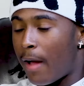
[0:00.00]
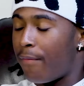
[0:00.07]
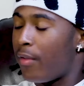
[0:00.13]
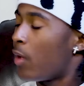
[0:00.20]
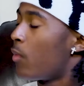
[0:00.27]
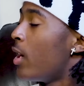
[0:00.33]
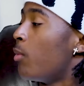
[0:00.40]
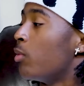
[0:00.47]
I feel
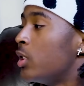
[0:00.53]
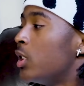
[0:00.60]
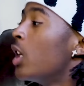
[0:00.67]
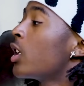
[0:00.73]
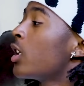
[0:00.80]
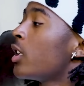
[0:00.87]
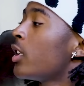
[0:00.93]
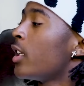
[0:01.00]
like when I was
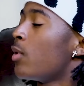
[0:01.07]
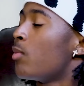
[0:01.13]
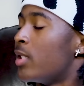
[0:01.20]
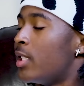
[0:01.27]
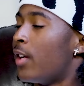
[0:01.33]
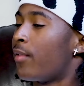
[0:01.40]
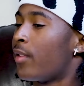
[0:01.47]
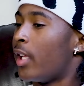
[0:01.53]
younger, it was
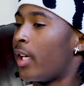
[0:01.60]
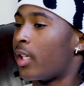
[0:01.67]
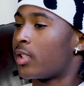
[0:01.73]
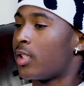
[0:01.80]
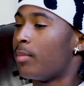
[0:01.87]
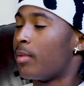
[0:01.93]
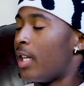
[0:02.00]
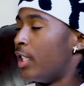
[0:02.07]
definitely like
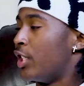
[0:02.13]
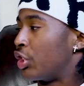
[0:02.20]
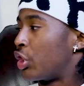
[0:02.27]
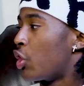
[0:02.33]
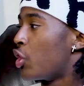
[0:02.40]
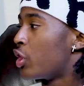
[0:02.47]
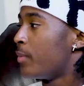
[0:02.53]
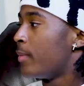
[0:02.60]
something that discouraged